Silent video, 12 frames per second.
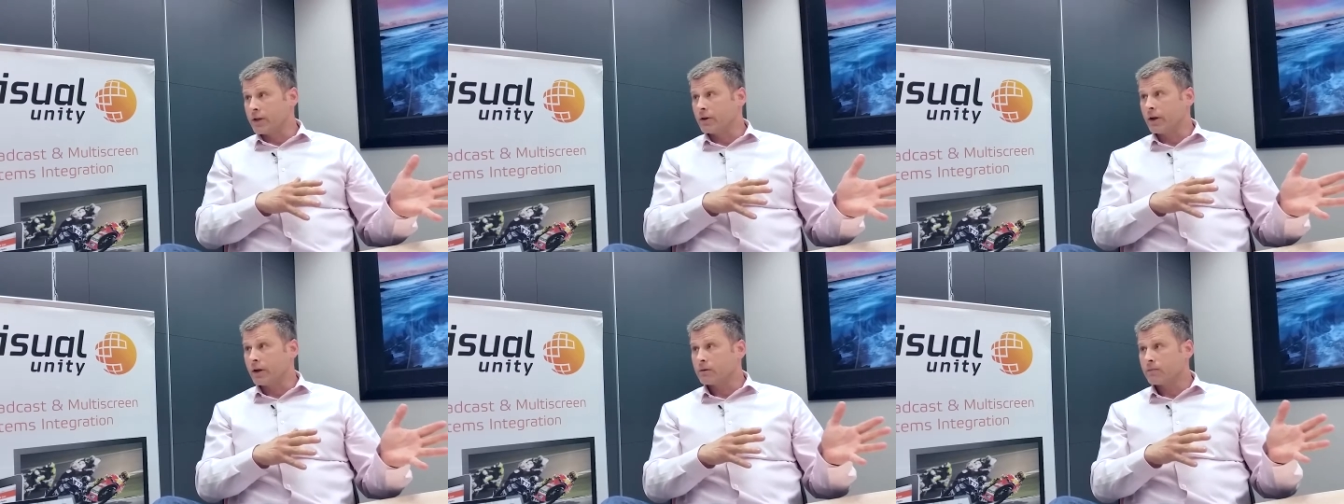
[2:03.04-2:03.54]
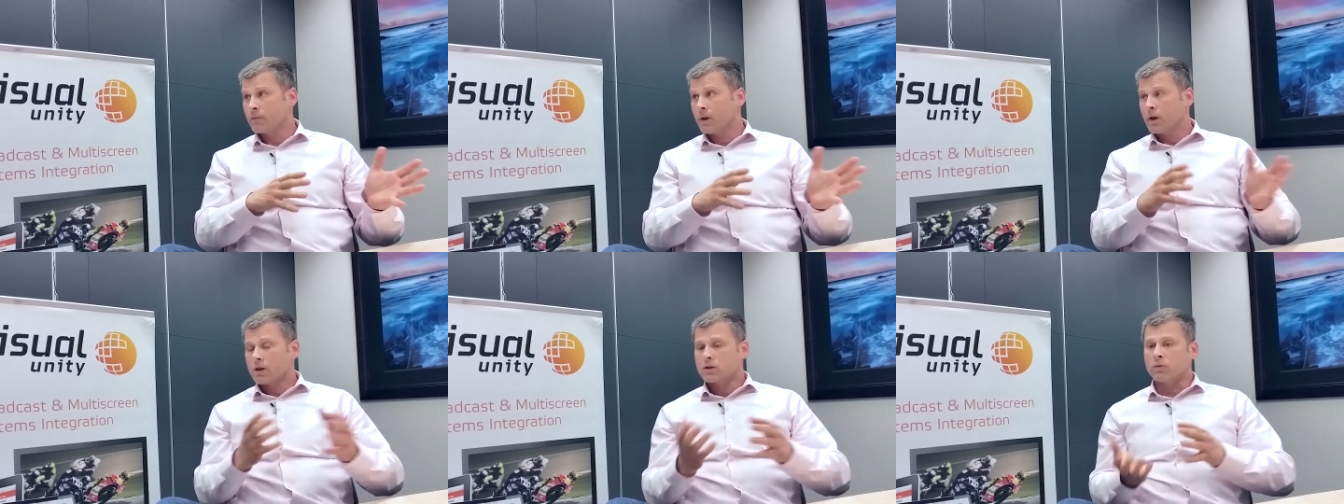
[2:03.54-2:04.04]
the internet.
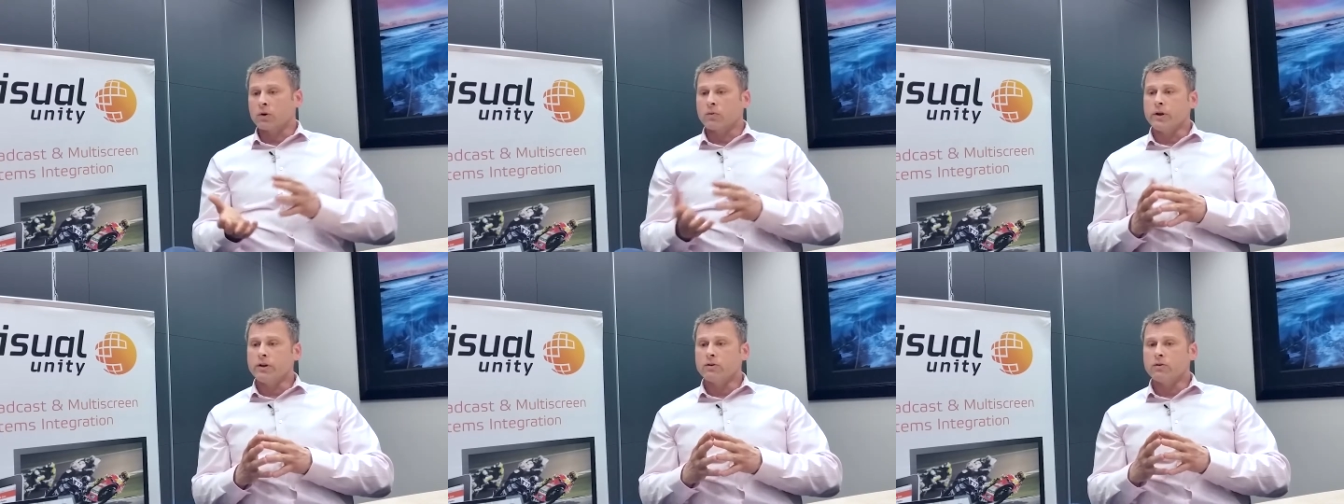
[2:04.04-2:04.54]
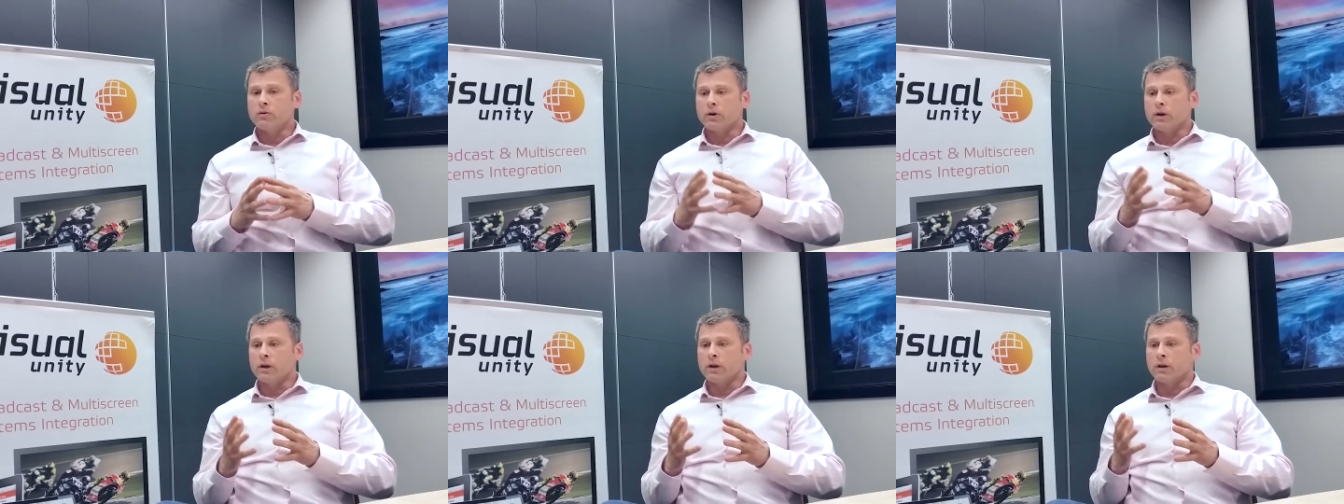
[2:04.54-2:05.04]
So what we
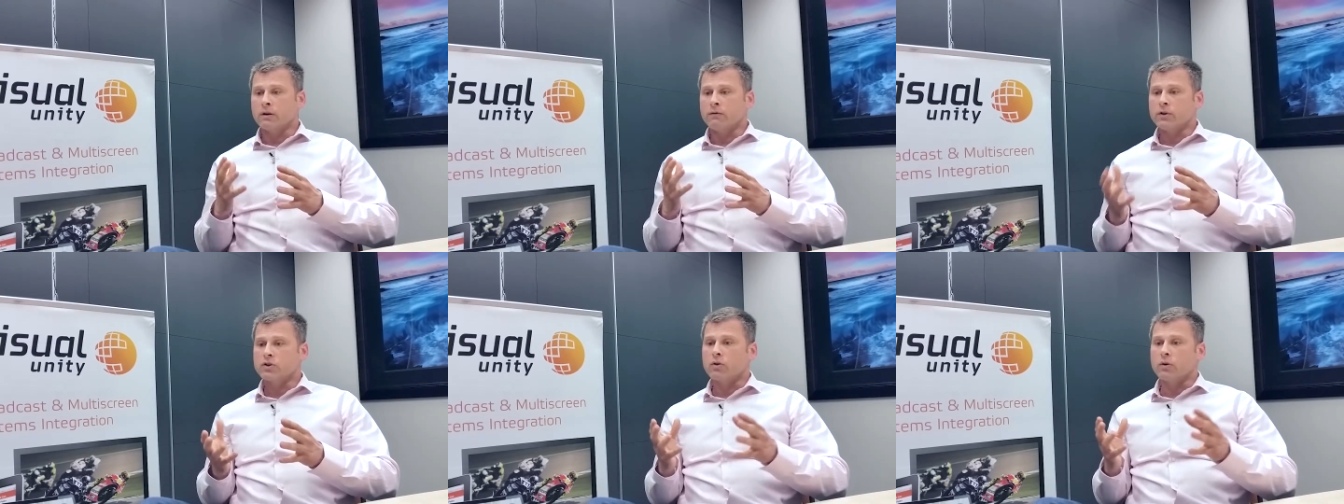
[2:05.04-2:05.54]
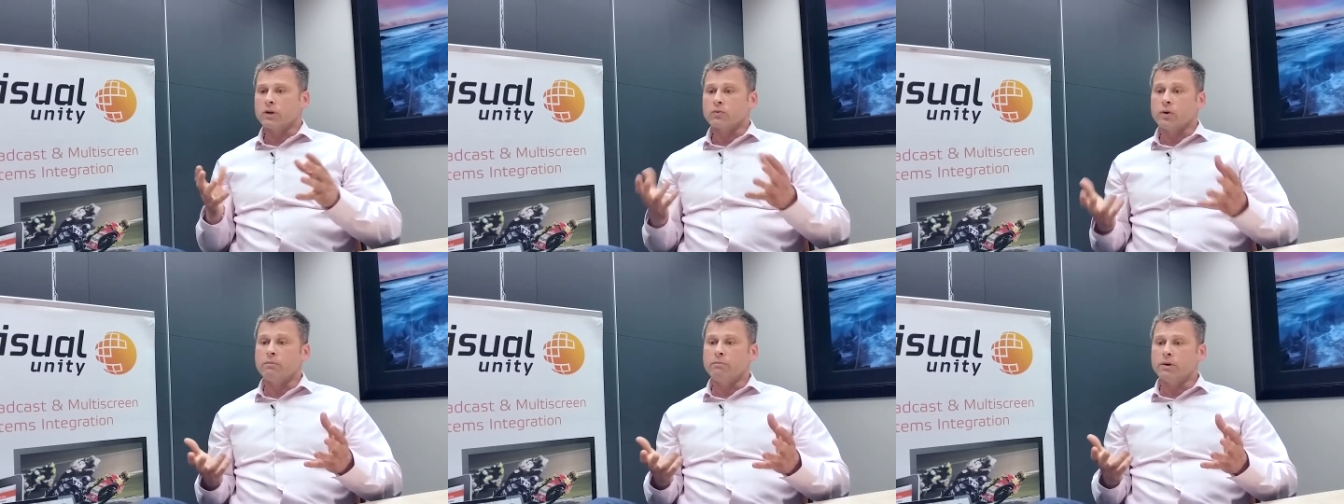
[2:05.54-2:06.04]
do in Visual
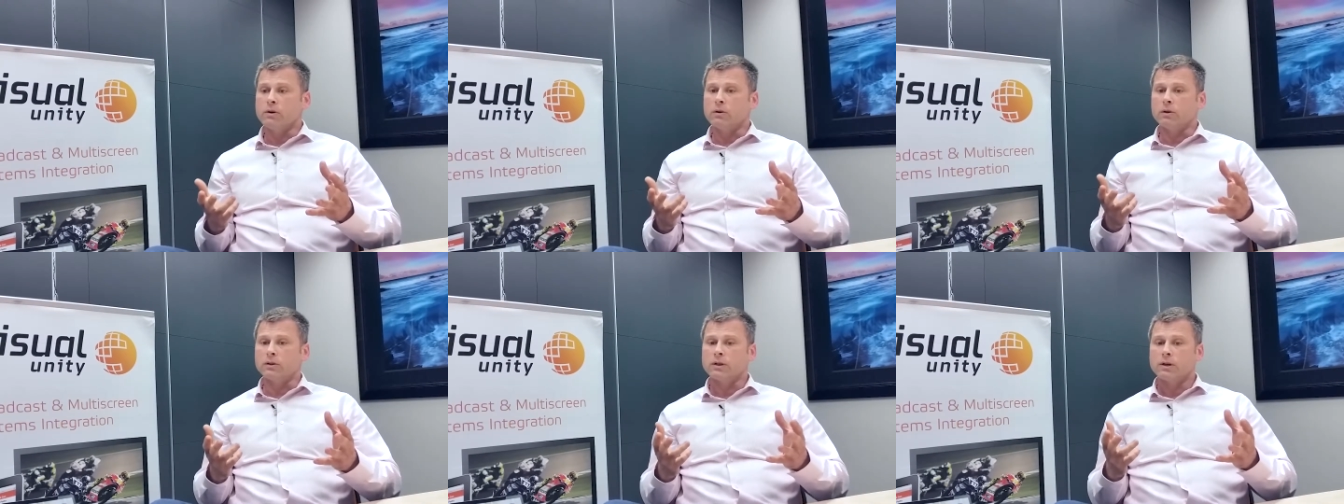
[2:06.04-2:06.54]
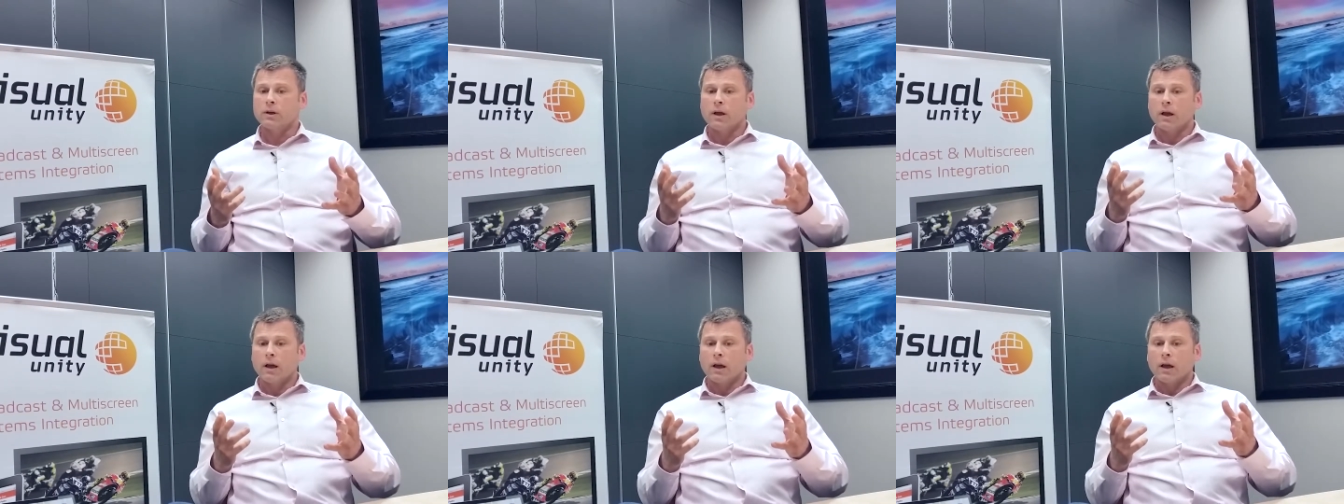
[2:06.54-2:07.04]
is we build
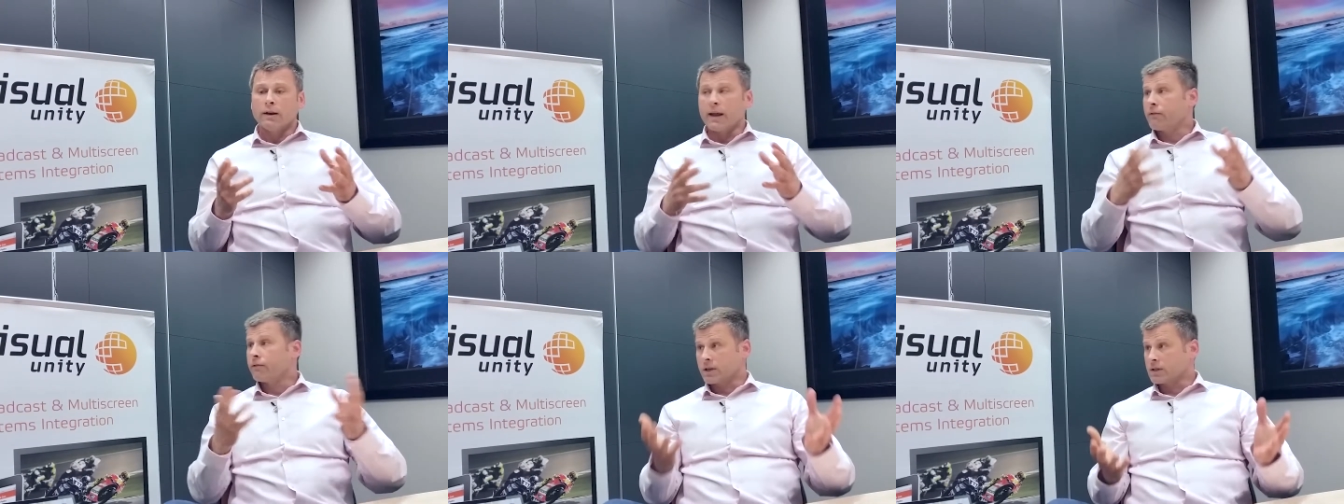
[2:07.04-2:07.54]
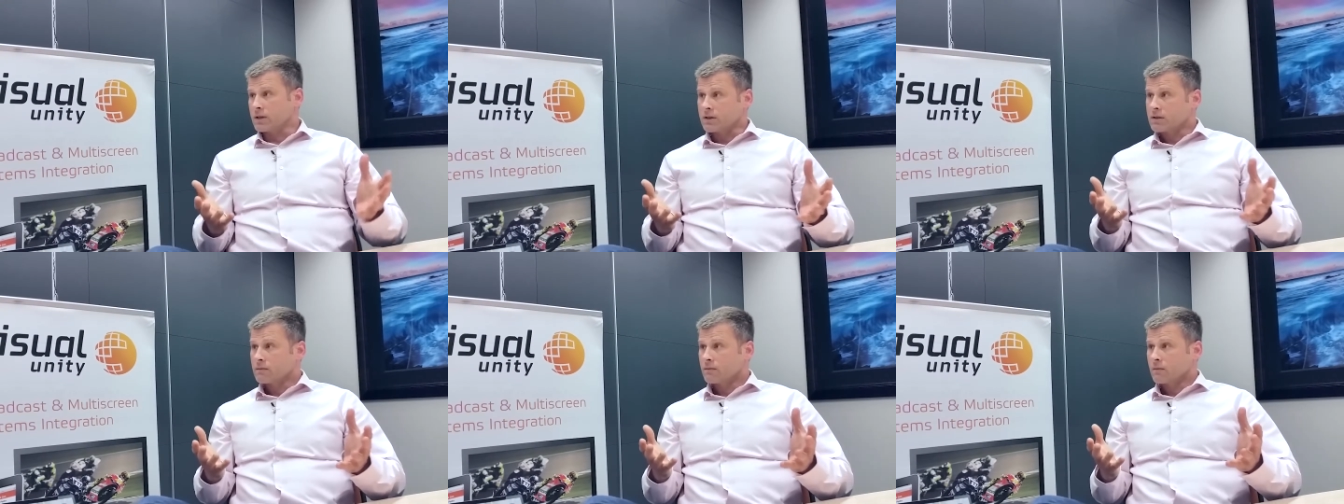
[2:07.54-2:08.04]

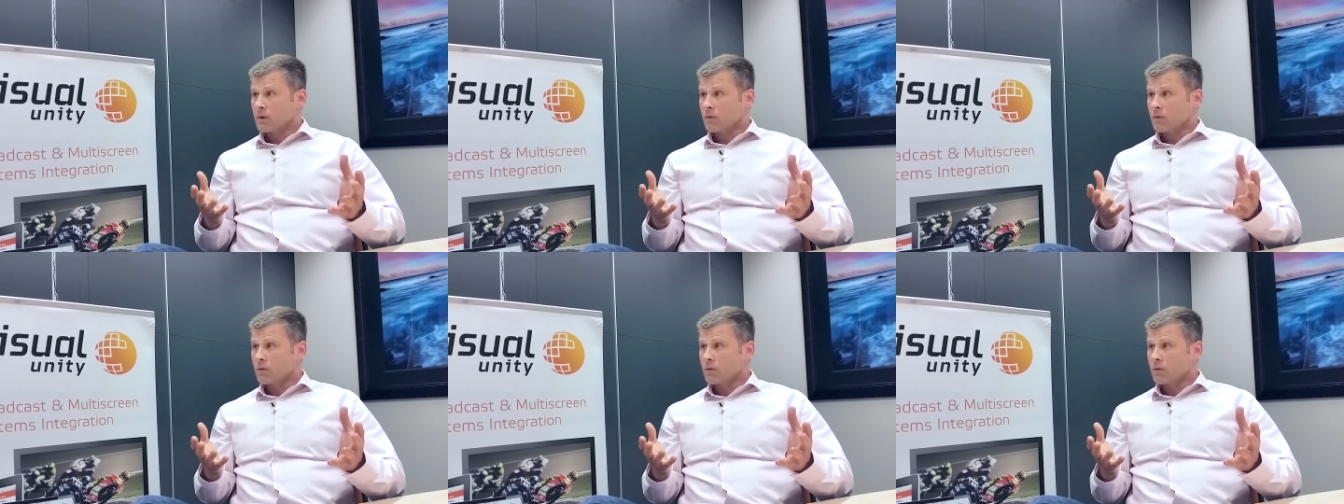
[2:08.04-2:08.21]
Netflixes.